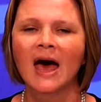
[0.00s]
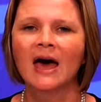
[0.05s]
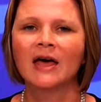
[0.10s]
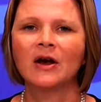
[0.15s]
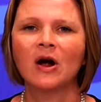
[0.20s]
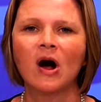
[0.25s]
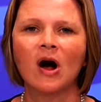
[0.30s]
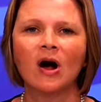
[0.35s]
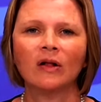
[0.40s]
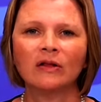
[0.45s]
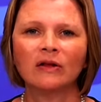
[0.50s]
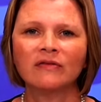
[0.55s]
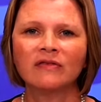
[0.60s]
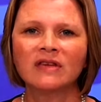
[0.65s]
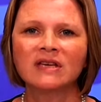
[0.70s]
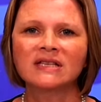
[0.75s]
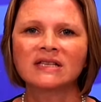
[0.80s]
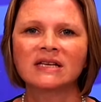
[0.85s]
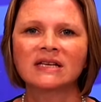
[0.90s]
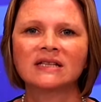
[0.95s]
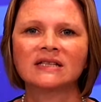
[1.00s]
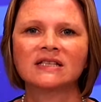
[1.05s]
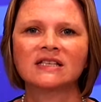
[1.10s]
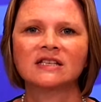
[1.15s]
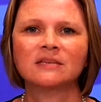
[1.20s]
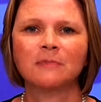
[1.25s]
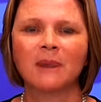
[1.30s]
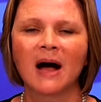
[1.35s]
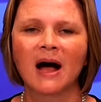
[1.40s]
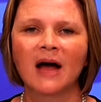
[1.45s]
And all of this
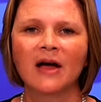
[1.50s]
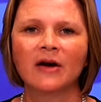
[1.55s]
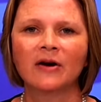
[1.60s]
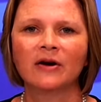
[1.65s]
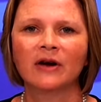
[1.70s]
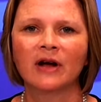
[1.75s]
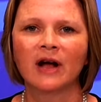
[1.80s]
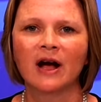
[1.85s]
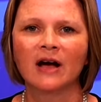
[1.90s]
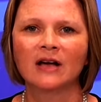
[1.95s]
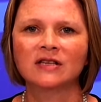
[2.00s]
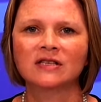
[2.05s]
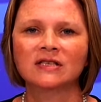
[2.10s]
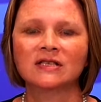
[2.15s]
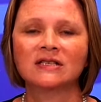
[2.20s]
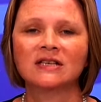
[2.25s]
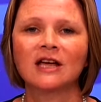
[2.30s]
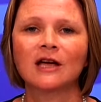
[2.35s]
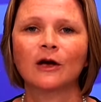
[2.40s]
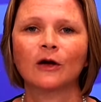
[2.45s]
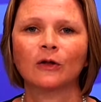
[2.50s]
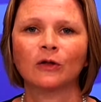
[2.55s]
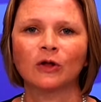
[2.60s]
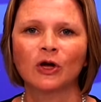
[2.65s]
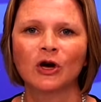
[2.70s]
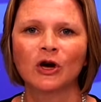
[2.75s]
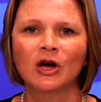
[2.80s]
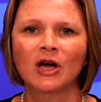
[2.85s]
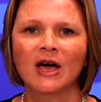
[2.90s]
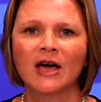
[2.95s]
inspired us to take a
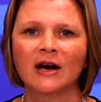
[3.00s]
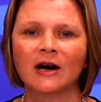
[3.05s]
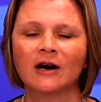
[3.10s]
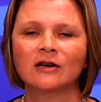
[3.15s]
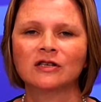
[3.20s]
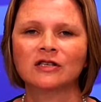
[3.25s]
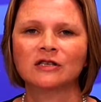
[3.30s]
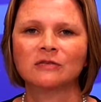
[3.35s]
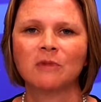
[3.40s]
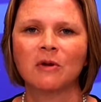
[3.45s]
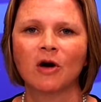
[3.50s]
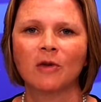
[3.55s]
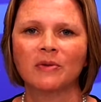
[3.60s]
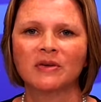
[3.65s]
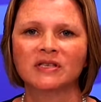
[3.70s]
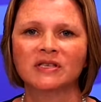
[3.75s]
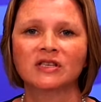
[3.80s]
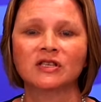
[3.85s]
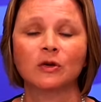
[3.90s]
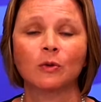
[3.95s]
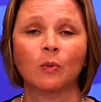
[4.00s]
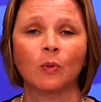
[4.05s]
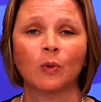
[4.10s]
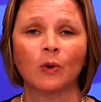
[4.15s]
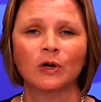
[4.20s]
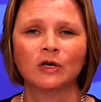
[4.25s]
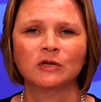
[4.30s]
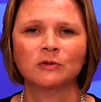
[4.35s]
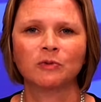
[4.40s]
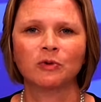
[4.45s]
look at our Small Business
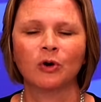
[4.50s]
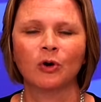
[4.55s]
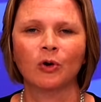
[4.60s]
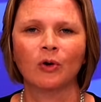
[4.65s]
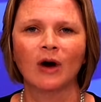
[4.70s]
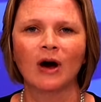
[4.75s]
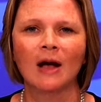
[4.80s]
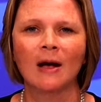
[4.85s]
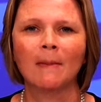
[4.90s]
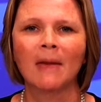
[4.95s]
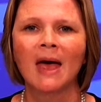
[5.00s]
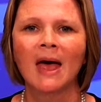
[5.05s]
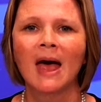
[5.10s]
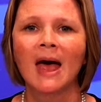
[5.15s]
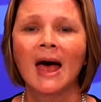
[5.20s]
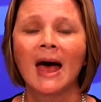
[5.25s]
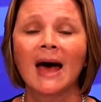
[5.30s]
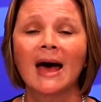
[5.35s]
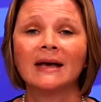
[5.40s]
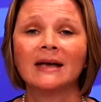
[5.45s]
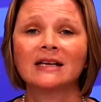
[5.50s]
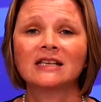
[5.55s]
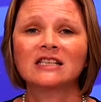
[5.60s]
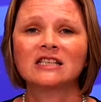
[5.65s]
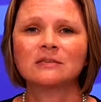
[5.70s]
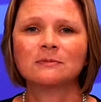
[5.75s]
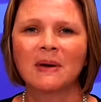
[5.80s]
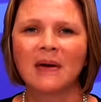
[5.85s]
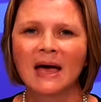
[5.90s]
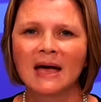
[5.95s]
Awards program and
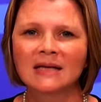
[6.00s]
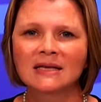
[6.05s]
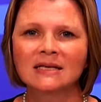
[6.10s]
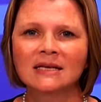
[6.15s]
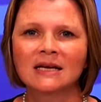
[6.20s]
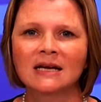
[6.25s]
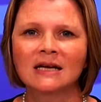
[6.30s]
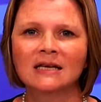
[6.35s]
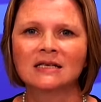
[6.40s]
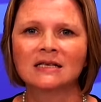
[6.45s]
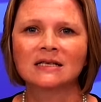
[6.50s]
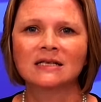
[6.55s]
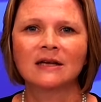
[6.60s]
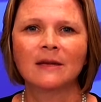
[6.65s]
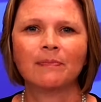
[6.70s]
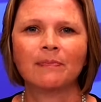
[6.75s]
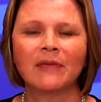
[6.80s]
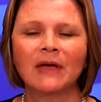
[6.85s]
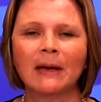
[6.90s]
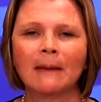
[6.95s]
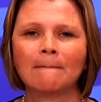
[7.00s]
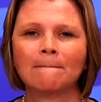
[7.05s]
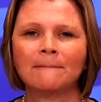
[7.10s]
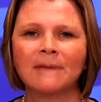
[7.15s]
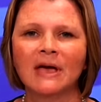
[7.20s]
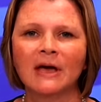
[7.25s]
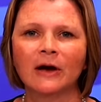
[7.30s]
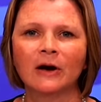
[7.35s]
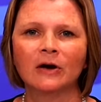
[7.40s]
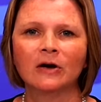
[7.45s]
expand it into something
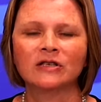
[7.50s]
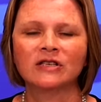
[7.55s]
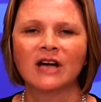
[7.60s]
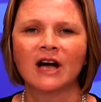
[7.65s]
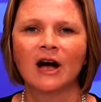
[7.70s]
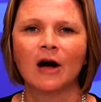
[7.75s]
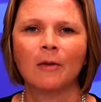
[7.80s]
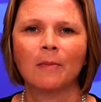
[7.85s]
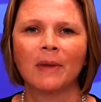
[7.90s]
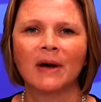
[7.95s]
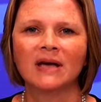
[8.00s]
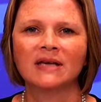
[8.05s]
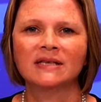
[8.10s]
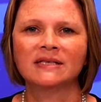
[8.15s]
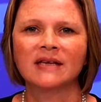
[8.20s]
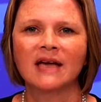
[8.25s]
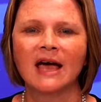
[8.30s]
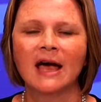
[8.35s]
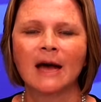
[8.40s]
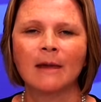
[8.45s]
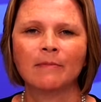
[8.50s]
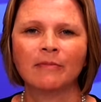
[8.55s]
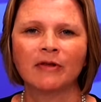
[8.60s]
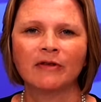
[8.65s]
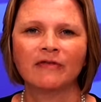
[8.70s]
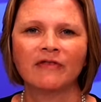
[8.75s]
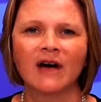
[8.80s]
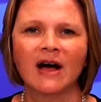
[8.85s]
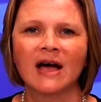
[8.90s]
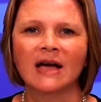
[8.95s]
bigger to help us
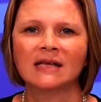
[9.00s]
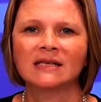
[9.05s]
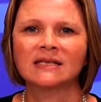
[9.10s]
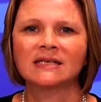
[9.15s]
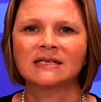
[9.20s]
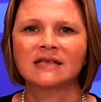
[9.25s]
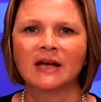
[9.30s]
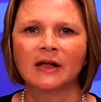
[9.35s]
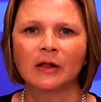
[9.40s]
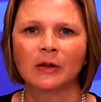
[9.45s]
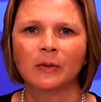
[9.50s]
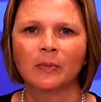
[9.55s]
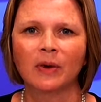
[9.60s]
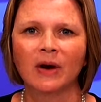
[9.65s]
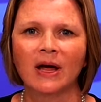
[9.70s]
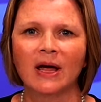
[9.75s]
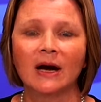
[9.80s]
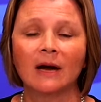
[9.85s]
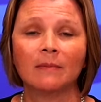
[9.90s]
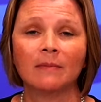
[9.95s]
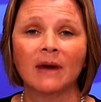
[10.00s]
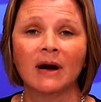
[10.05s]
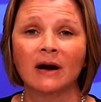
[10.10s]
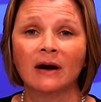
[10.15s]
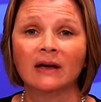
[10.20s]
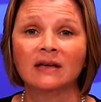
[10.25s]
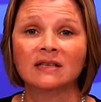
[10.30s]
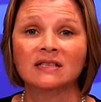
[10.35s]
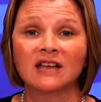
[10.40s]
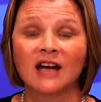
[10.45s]
amplify and celebrate
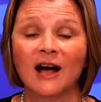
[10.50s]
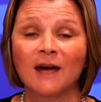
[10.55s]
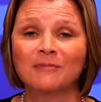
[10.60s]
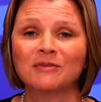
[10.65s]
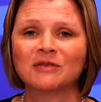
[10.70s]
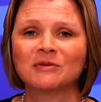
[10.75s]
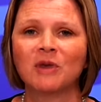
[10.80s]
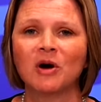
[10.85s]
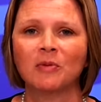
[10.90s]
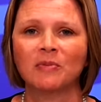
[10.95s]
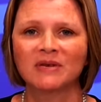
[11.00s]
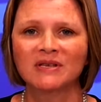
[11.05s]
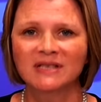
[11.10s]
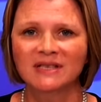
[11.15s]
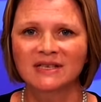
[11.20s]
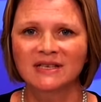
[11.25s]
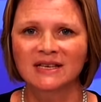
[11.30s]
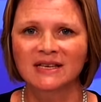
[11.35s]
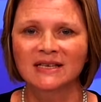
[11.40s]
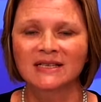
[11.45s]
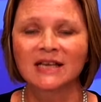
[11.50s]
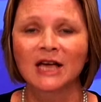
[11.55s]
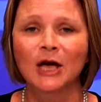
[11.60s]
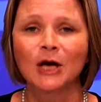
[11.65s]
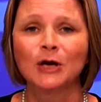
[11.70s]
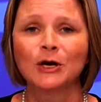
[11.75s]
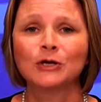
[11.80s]
America's top small businesses.